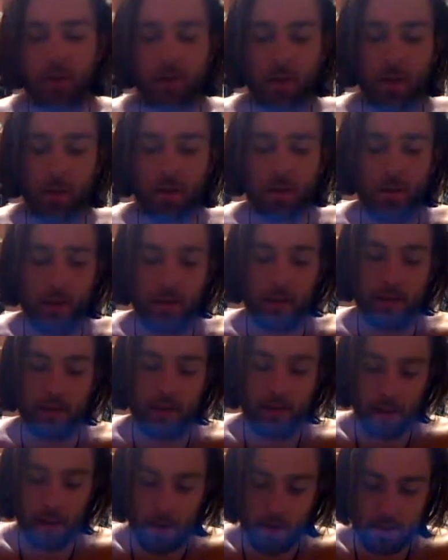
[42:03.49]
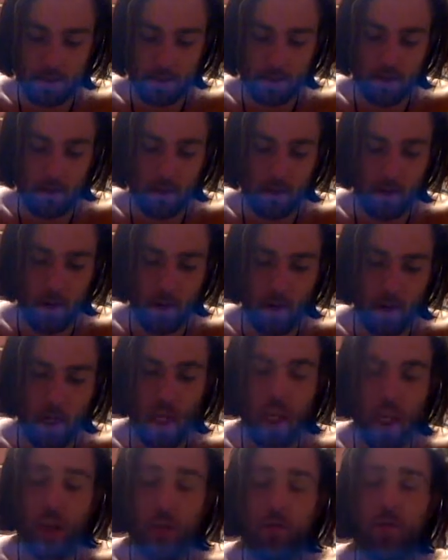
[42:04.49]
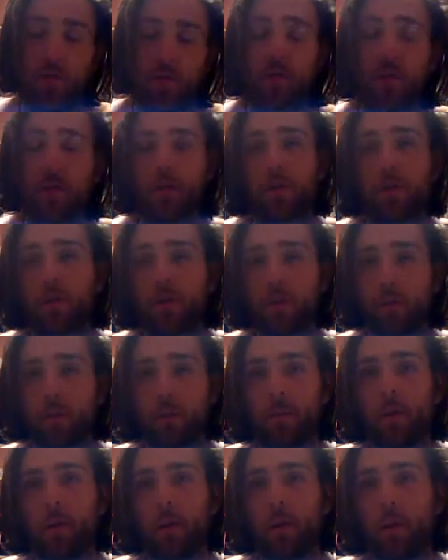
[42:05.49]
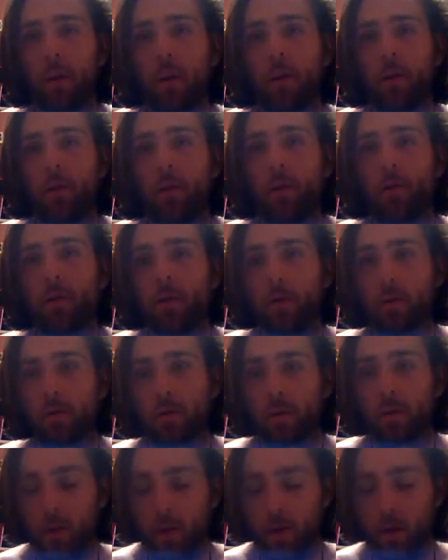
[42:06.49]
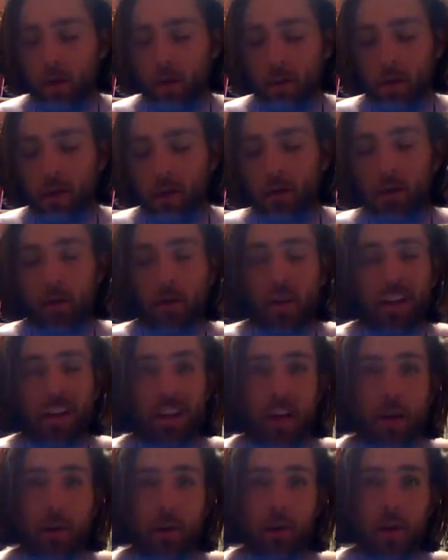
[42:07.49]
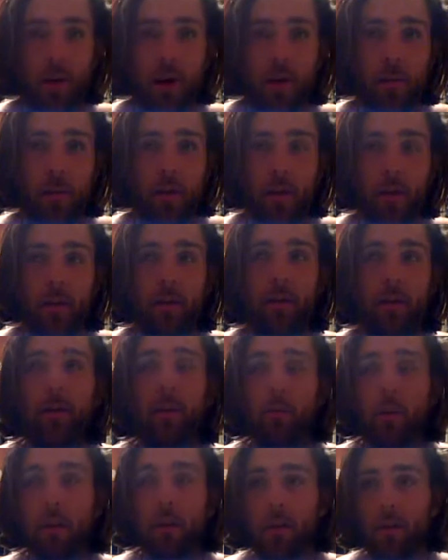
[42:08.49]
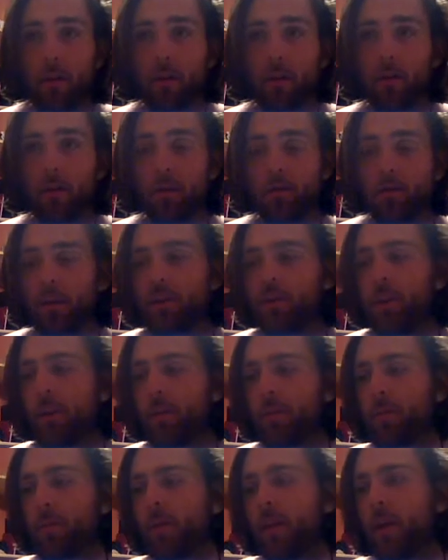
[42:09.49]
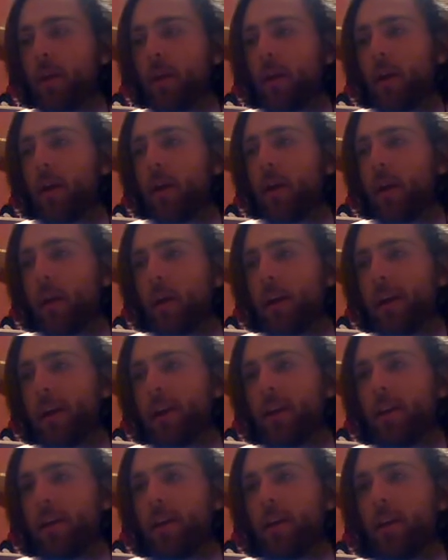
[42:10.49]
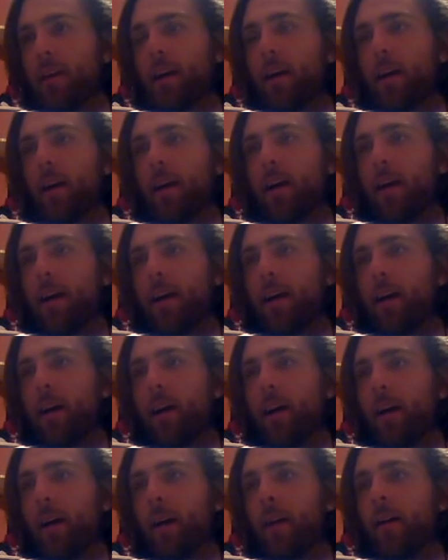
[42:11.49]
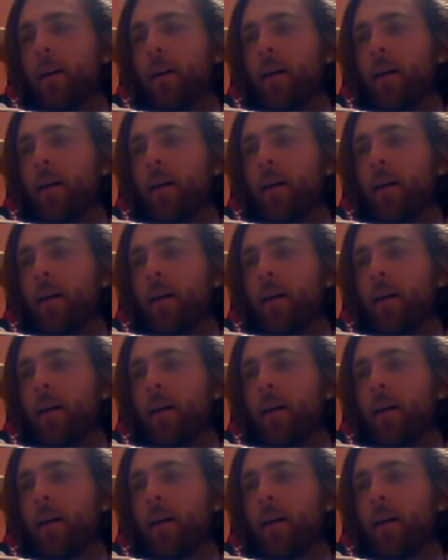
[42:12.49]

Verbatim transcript: September 26th we had a huge solar storm, which was um, also aligned with Common that related to the golden ratio, and uh,